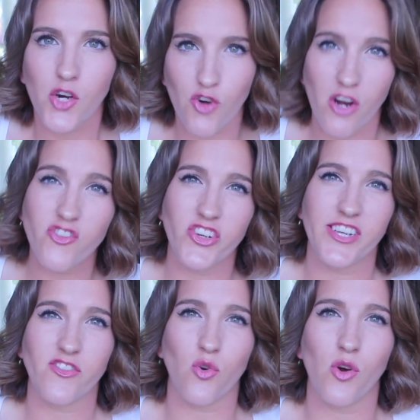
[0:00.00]
grocery
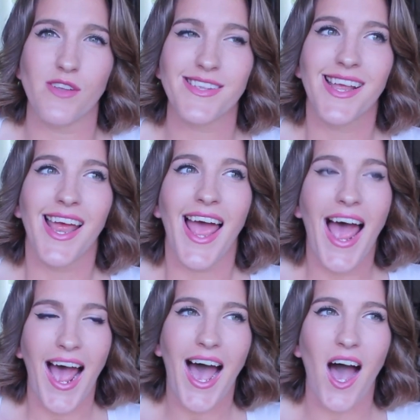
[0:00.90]
stores.
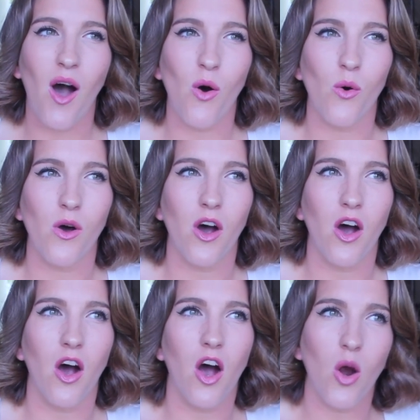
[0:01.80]
How
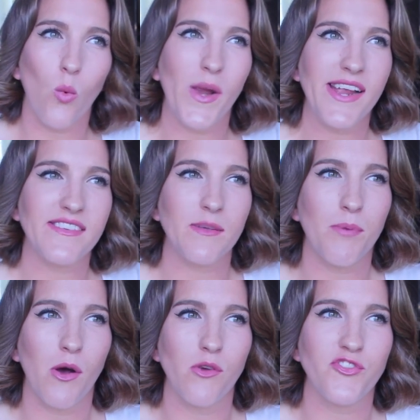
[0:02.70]
are we
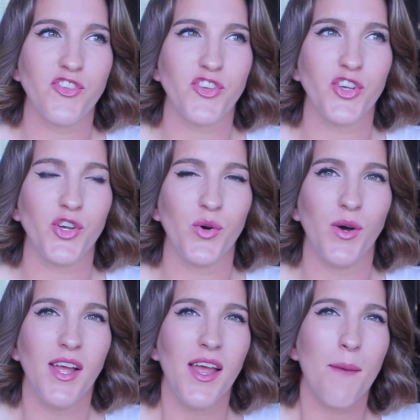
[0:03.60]
supposed
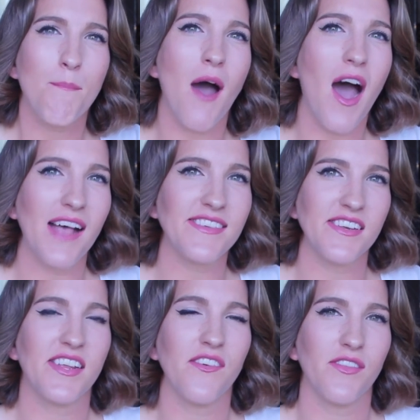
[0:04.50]
to
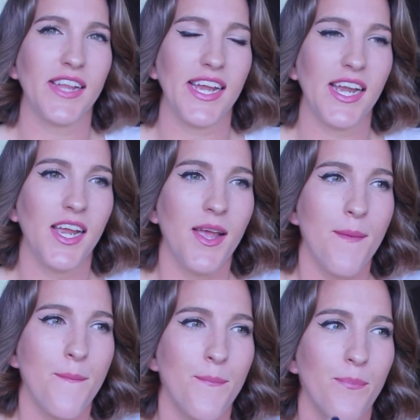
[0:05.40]
positively
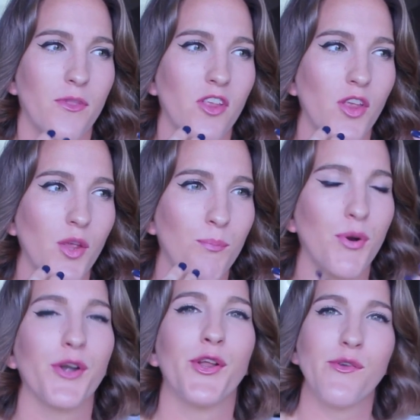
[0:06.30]

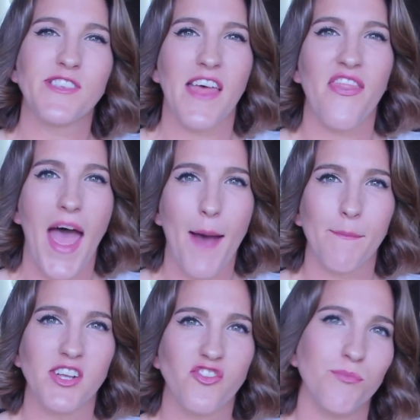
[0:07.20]
produce that
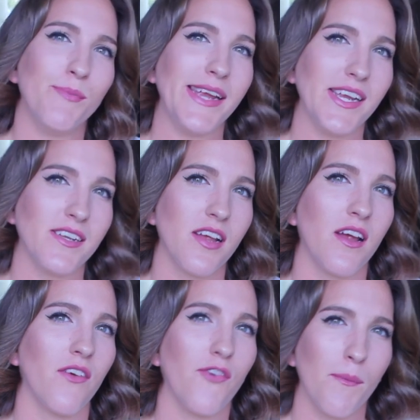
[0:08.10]
much meat
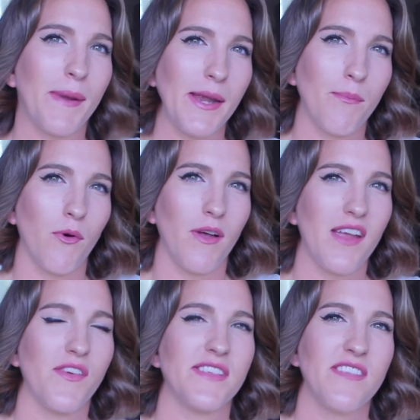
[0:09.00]
for people
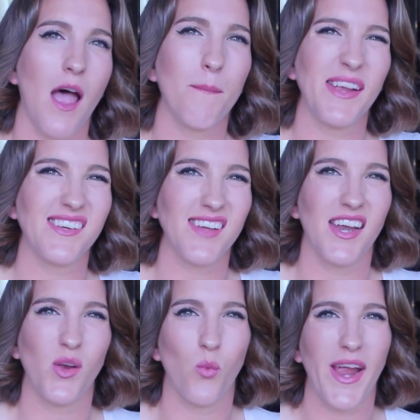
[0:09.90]
if it's not being
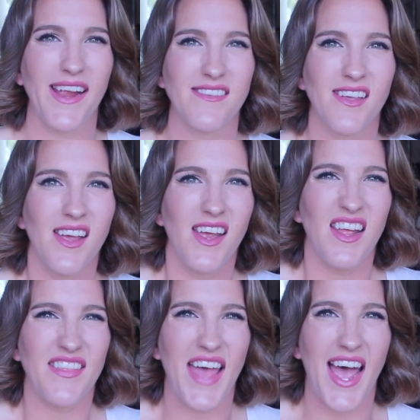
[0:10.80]
done in ways
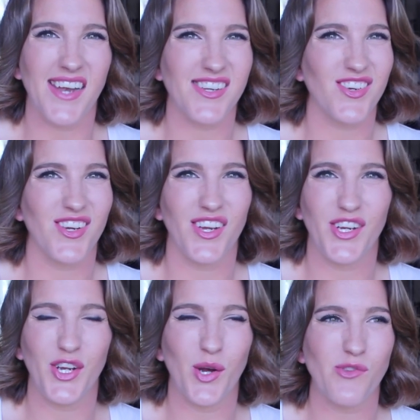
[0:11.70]
that,
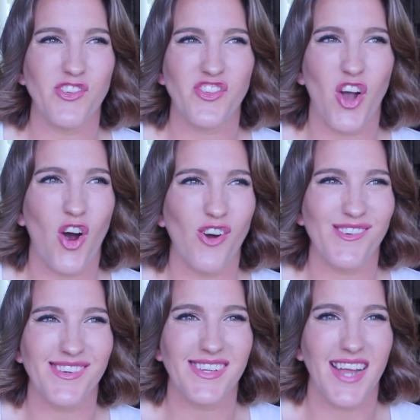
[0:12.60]
you know, just
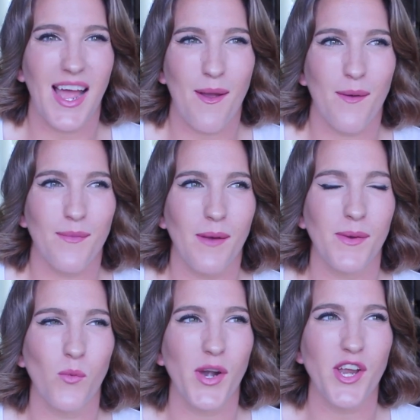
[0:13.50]
aren't, I
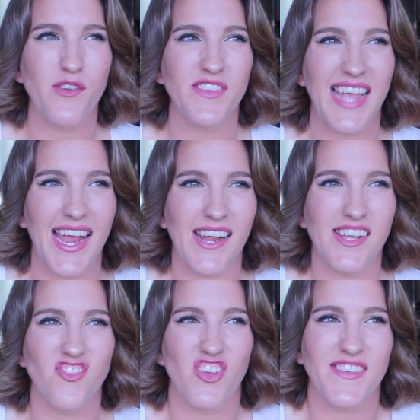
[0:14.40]
mean, what do you say?
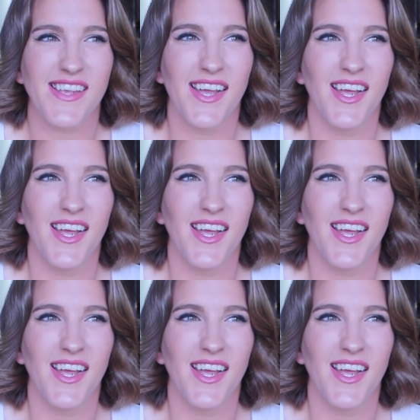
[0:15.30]
It's just